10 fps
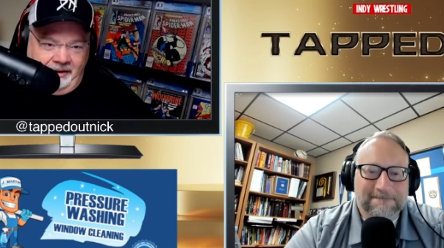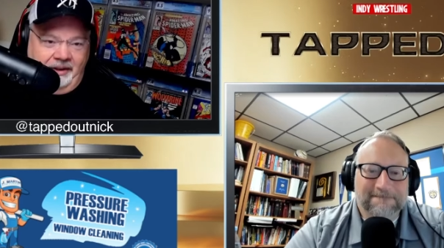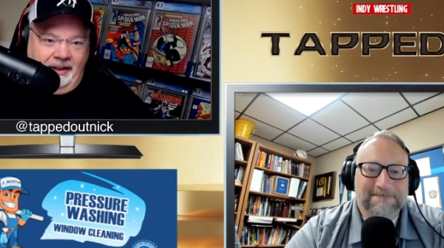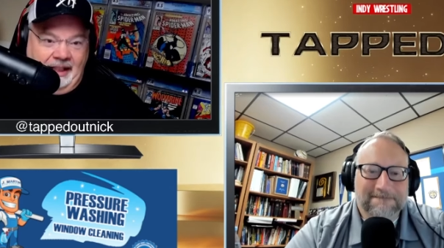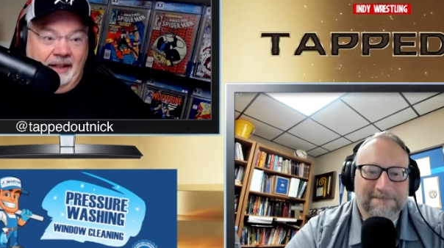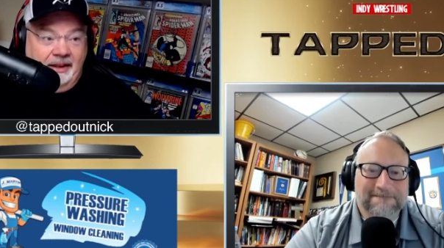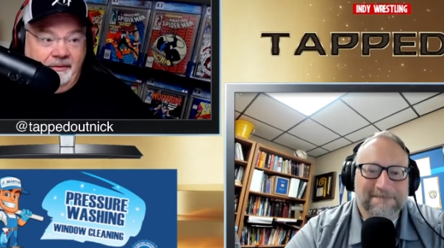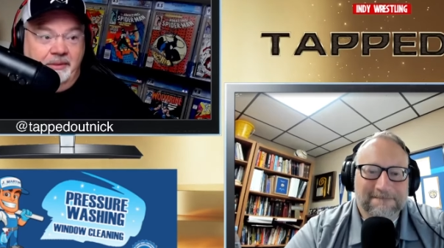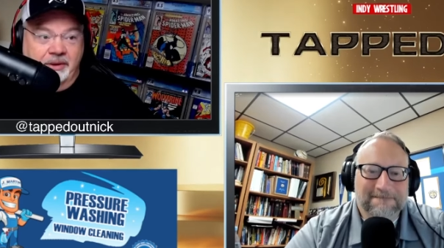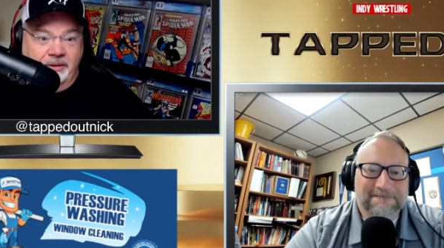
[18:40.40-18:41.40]
Speaker 1: are. And I'll
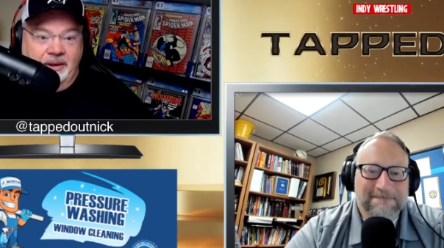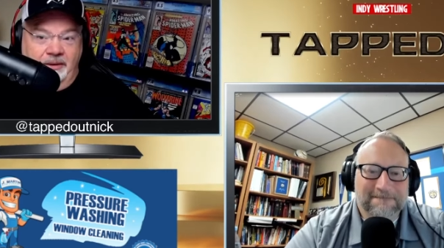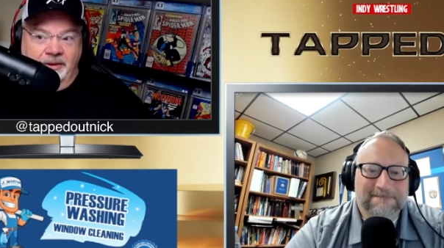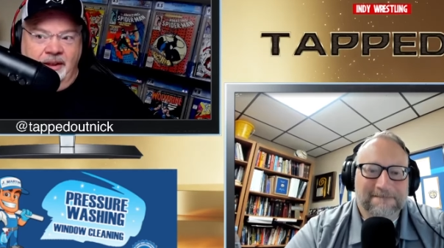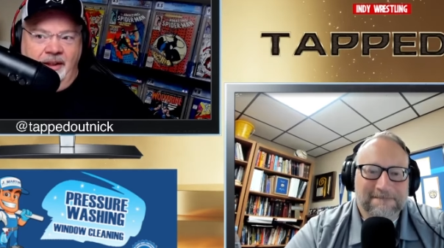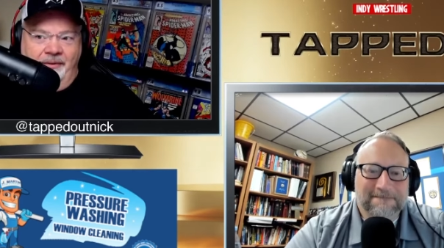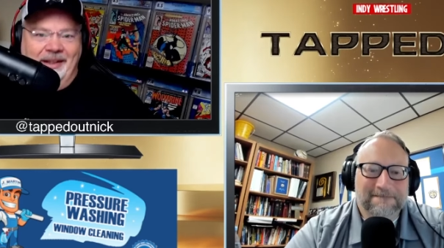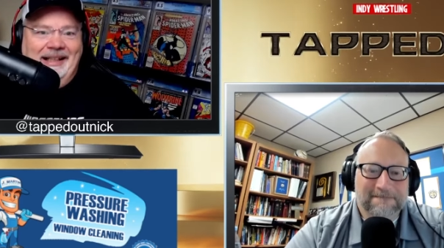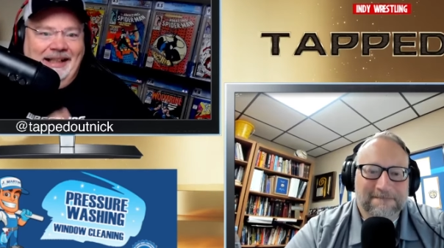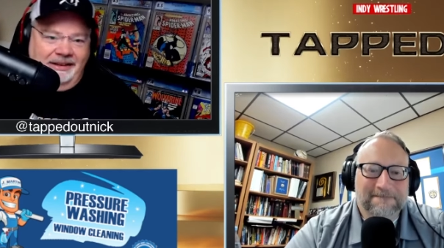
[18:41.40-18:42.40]
give them kudos.
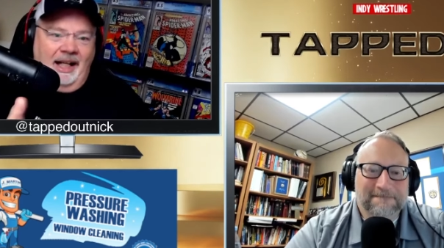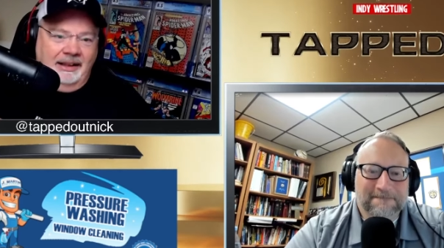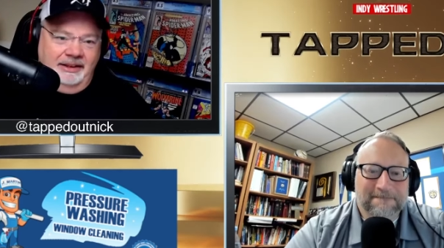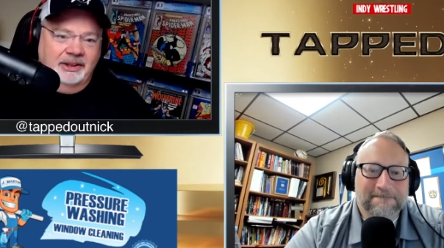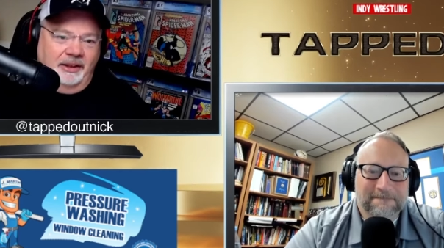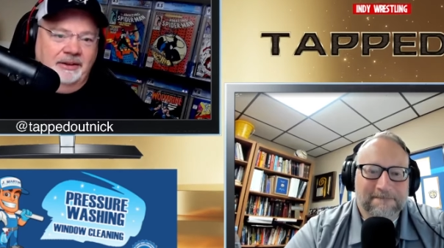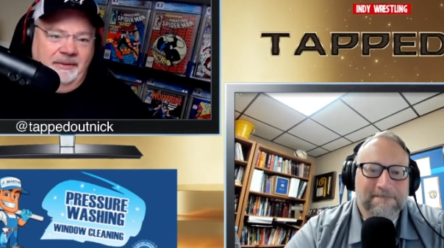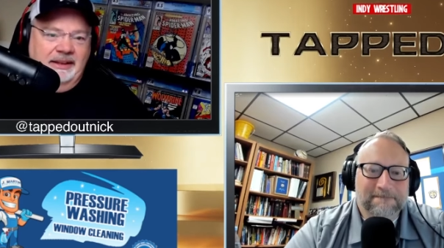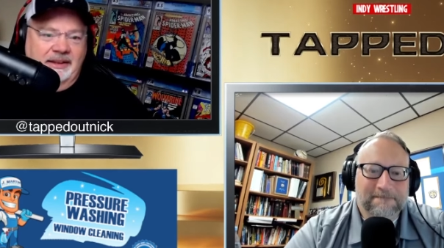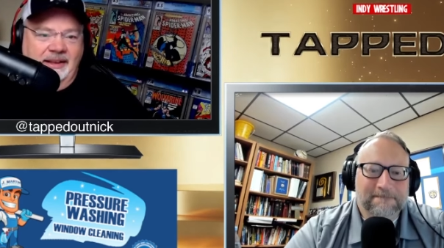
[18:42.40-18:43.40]
They acknowledge all of
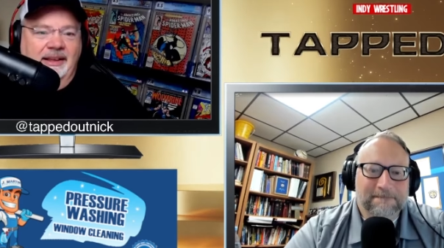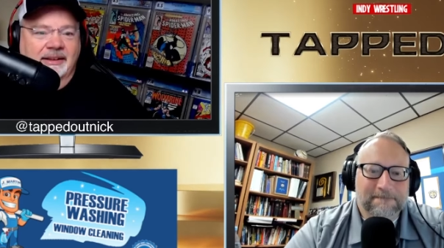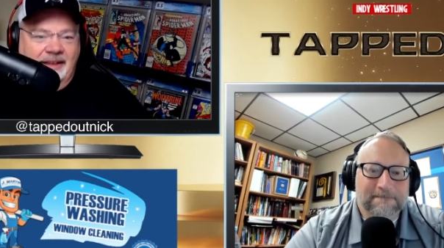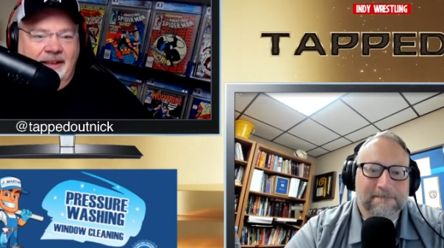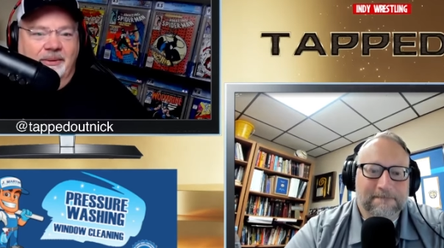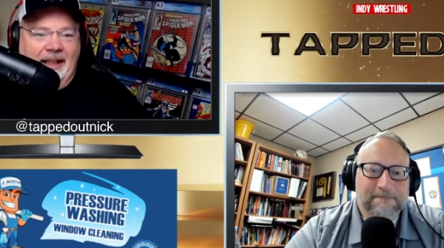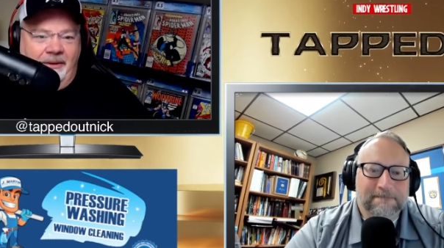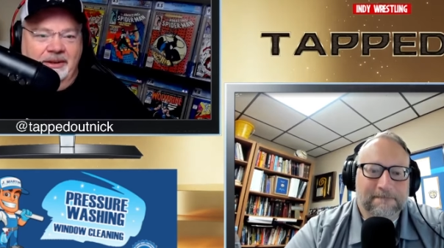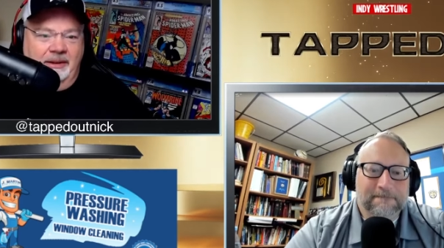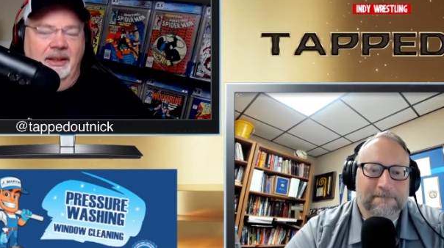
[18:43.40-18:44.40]
these things. That's what I
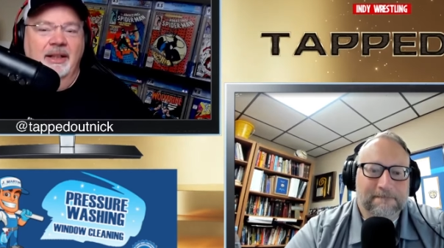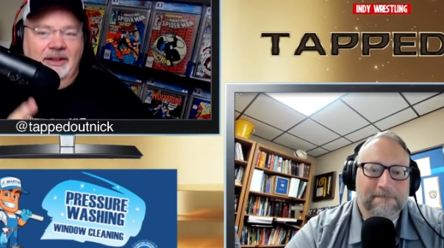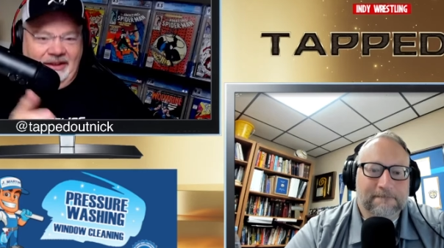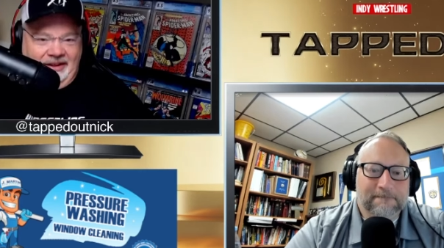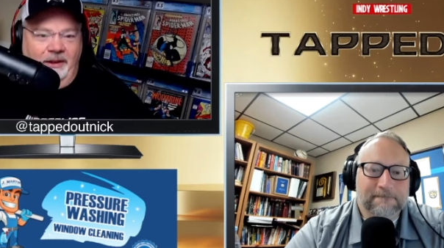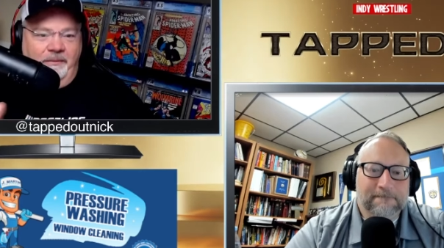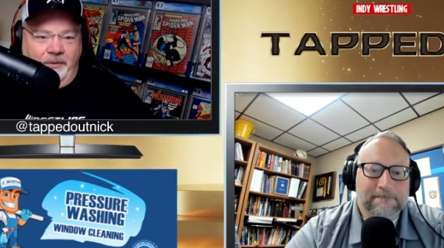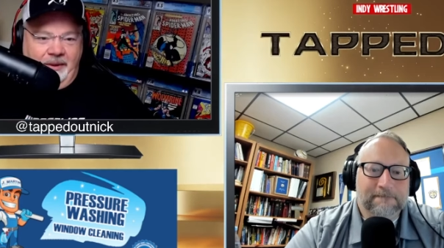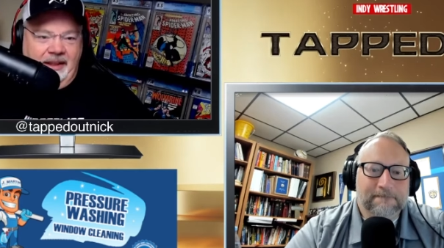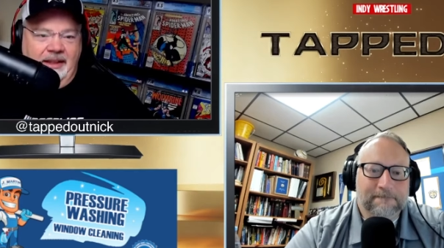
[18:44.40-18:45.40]
always do. Self
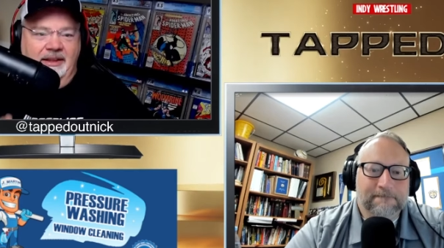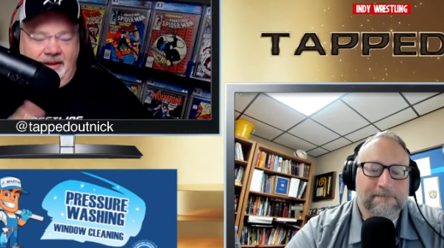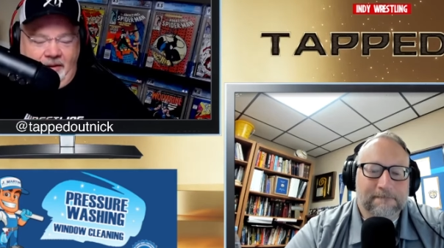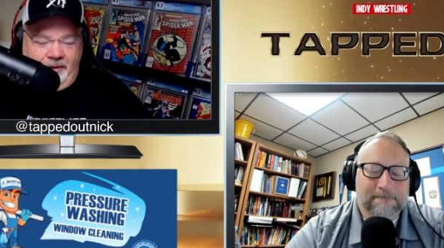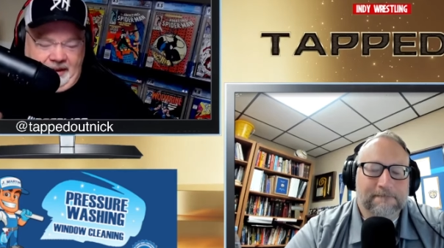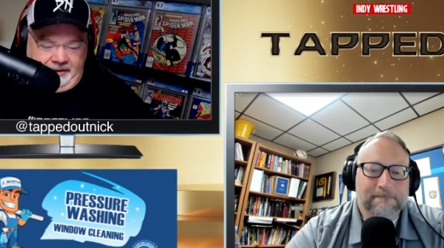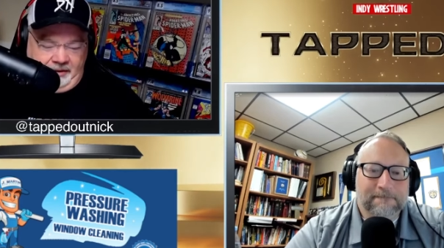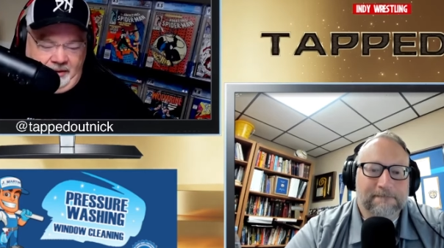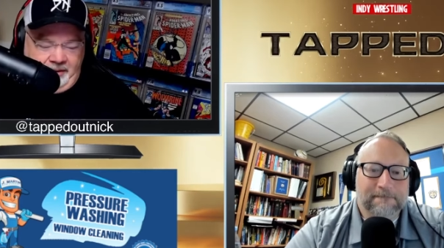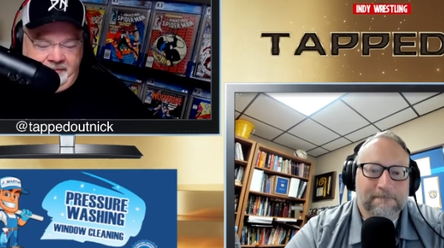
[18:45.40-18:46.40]
awareness, know how to
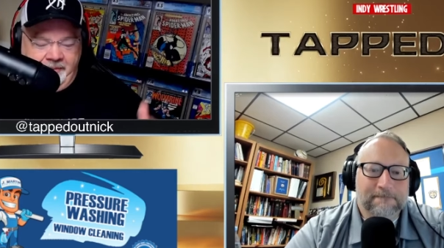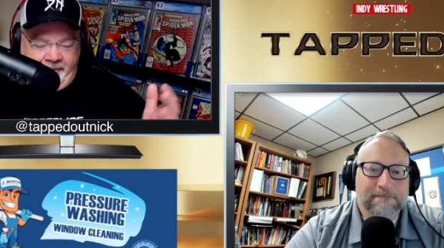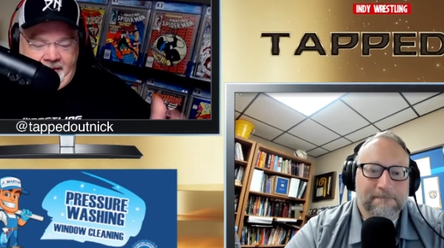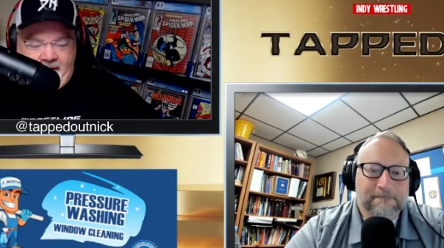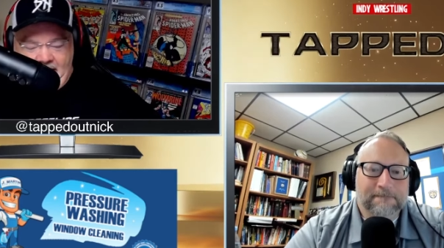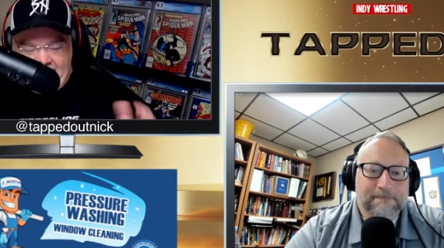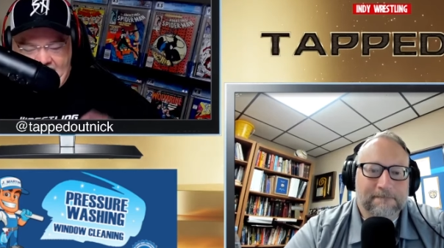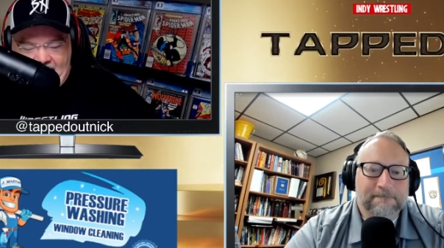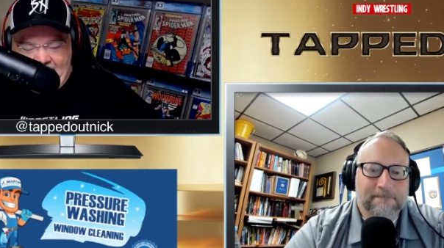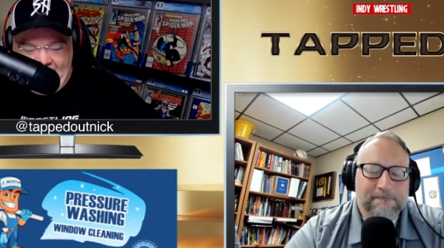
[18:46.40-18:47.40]
grow, and and
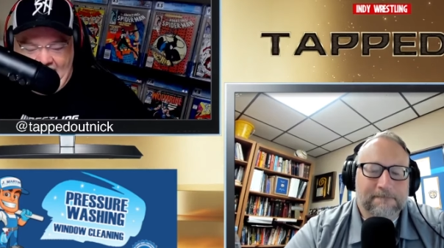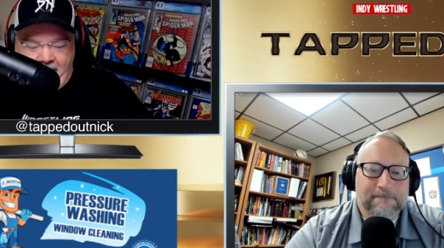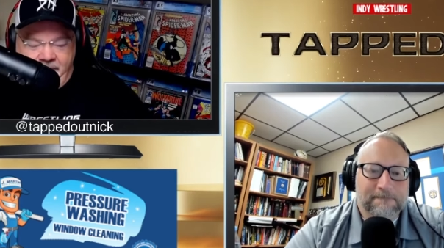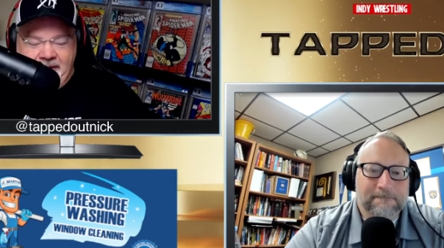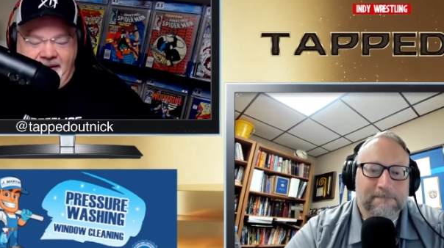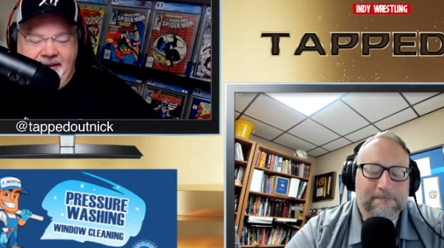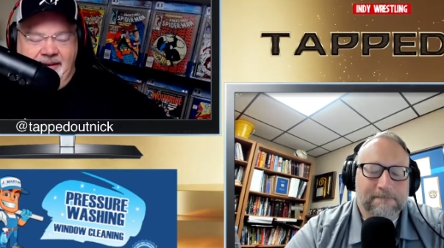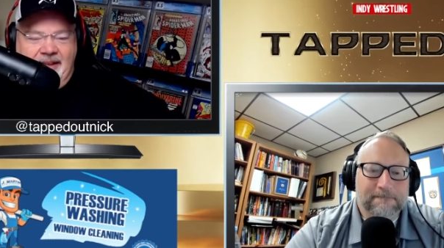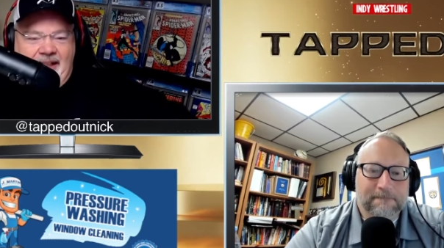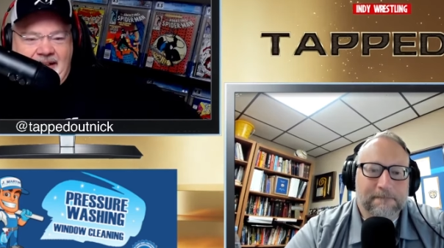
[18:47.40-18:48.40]
uh, I, am really
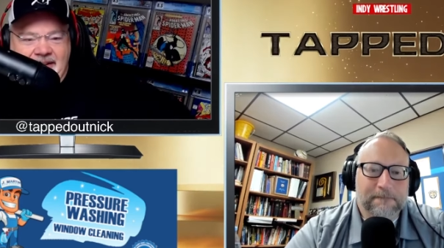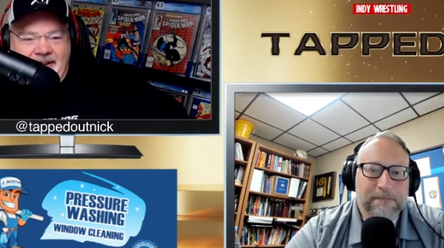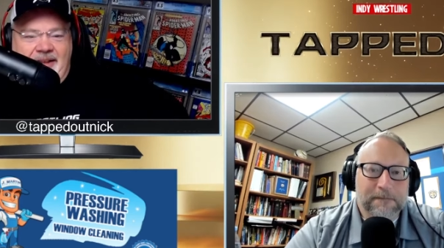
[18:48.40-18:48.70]
excited to see